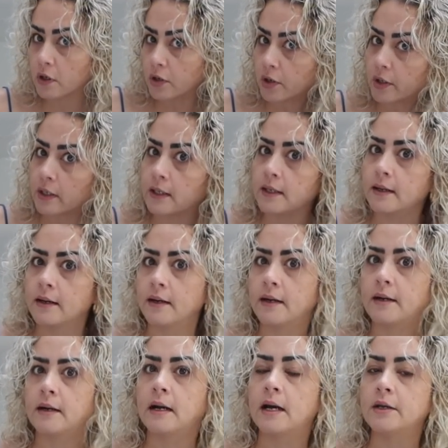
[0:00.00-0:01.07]
curly
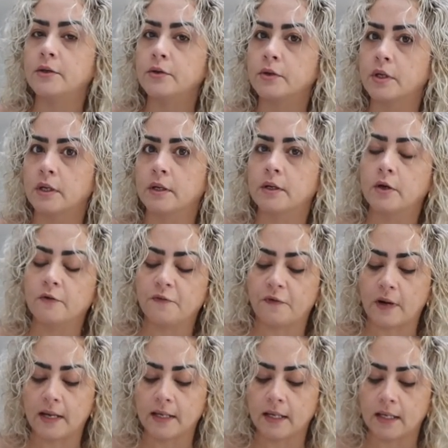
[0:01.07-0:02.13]
hair and you cannot
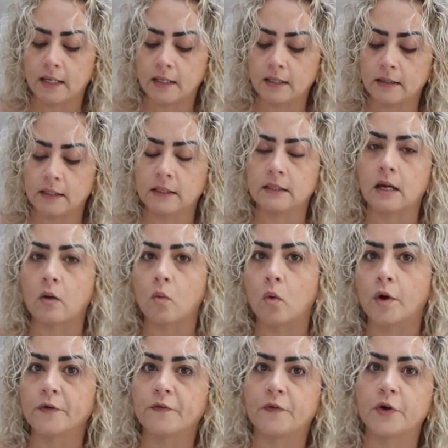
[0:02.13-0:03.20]
find anything that
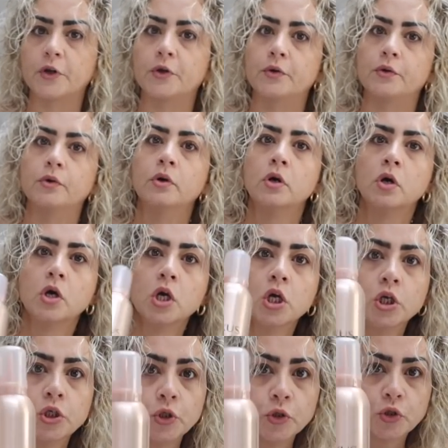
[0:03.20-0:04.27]
works for you,
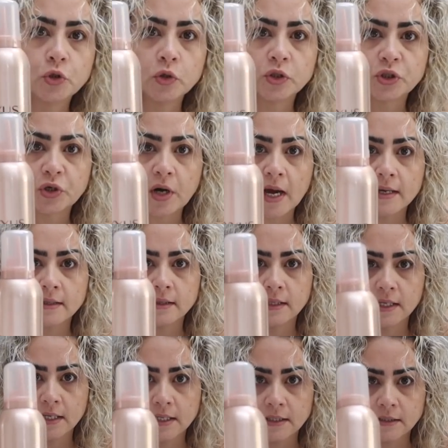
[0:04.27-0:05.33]
you should try
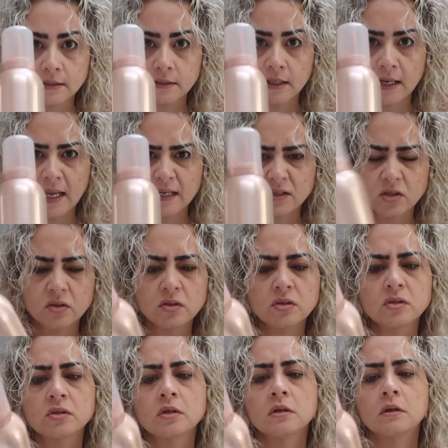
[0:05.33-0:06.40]
this,
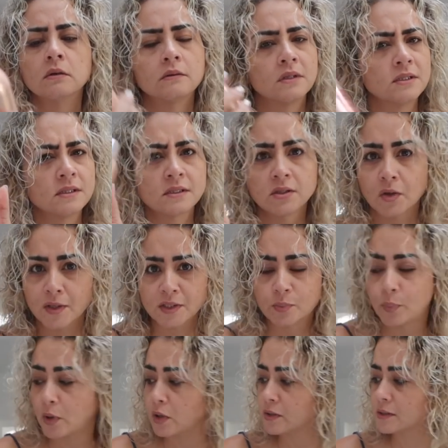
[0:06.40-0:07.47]
Nexus. This is not a
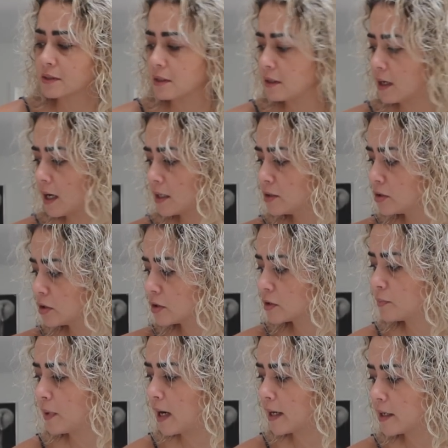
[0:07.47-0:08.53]
sponsor, I
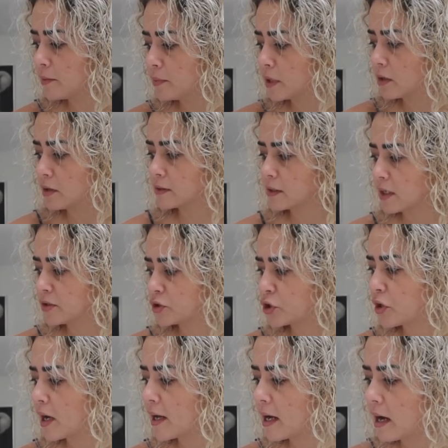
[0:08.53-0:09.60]
just bought it because I
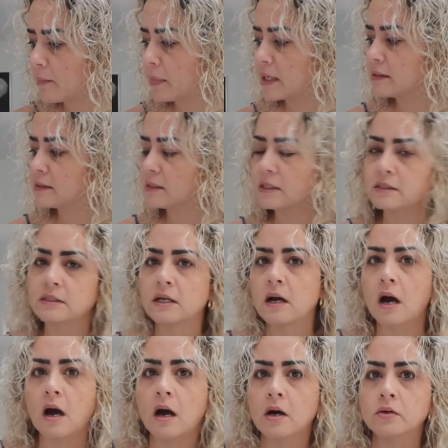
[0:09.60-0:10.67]
tried it at my sister's
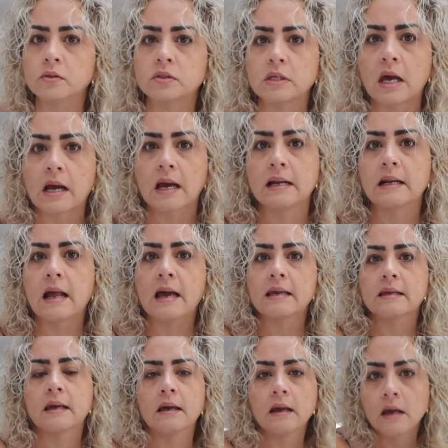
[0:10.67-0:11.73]
house and I
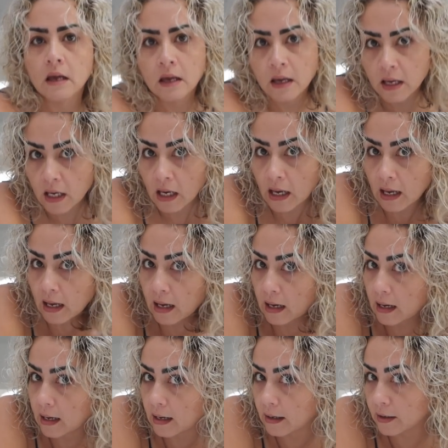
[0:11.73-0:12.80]
like it.
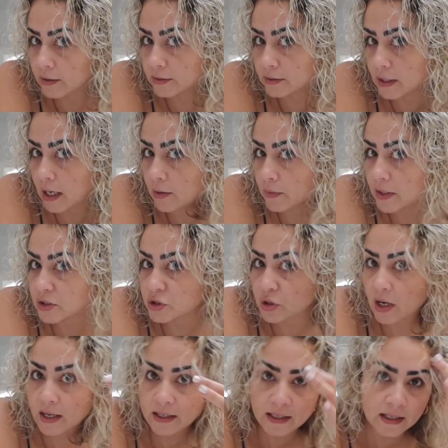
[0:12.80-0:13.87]
And now I
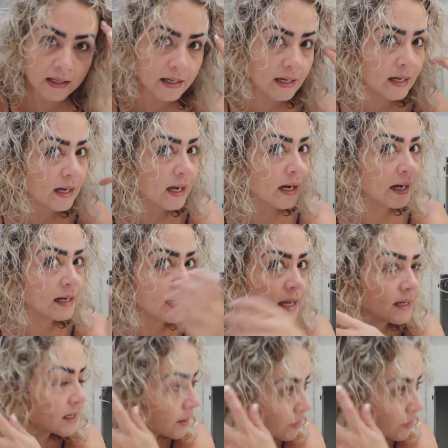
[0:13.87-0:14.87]
tried it again and I like